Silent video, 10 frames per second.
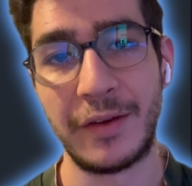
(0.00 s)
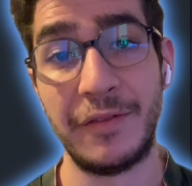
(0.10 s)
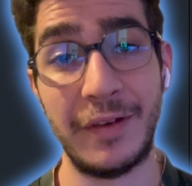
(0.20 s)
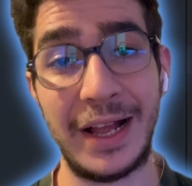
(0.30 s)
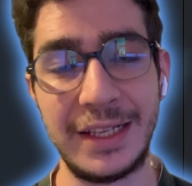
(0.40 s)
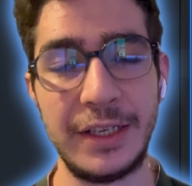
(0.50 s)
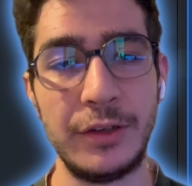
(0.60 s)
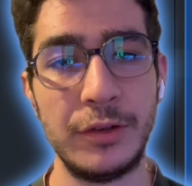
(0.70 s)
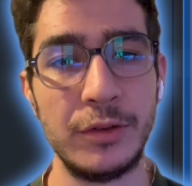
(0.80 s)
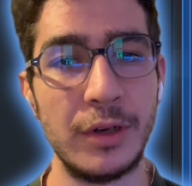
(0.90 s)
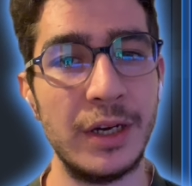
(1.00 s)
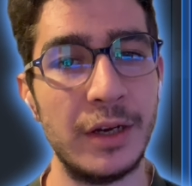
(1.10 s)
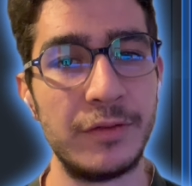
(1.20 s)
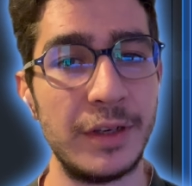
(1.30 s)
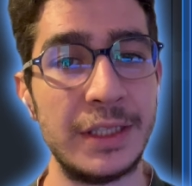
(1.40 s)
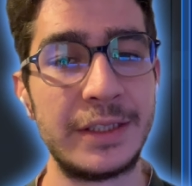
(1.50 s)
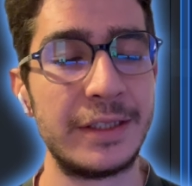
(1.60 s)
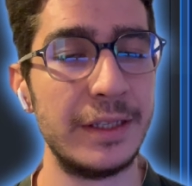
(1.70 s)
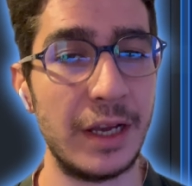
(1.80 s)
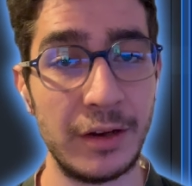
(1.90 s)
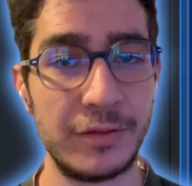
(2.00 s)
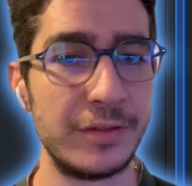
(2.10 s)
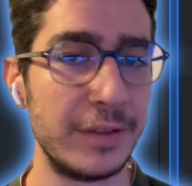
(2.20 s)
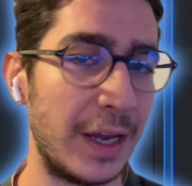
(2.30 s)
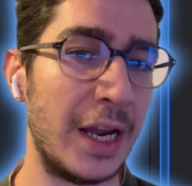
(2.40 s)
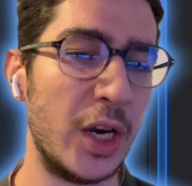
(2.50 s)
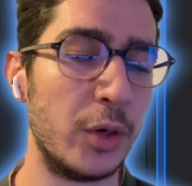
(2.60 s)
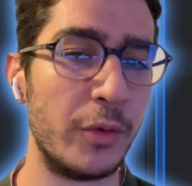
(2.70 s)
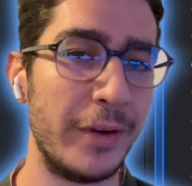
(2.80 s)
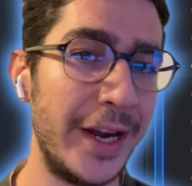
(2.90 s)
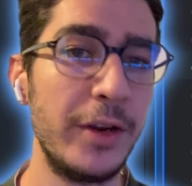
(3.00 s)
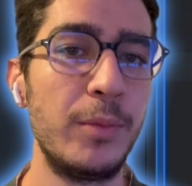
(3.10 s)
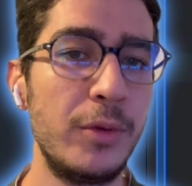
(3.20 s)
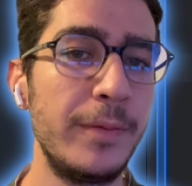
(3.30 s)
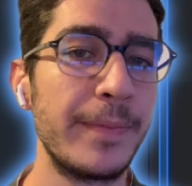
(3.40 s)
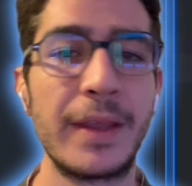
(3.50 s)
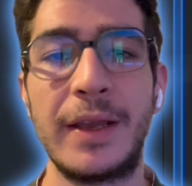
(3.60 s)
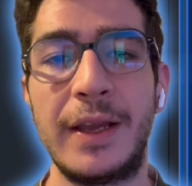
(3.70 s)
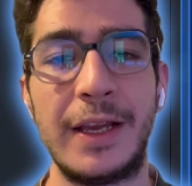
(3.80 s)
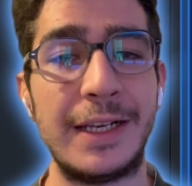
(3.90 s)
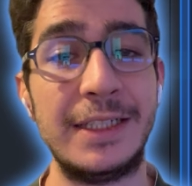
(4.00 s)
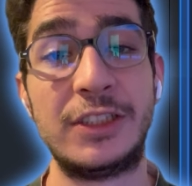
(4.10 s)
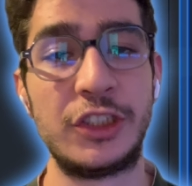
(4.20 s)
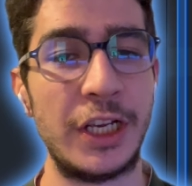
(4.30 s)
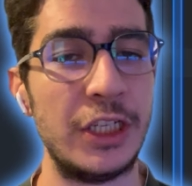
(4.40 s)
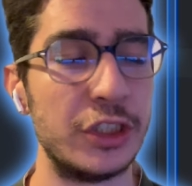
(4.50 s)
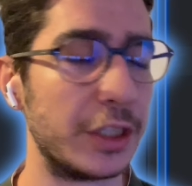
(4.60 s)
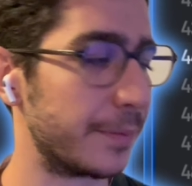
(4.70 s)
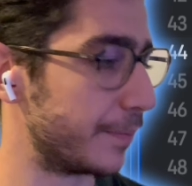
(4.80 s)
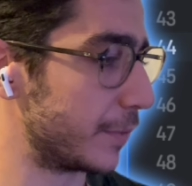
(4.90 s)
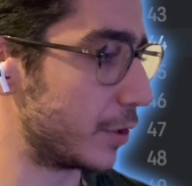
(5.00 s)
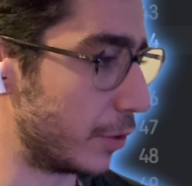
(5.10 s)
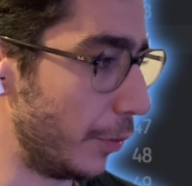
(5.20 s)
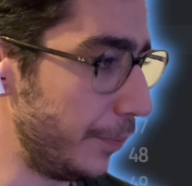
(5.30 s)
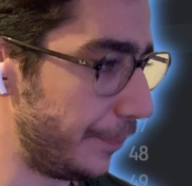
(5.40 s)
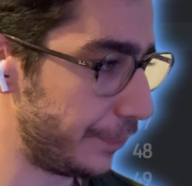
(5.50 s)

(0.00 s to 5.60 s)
value of our variable is changing. So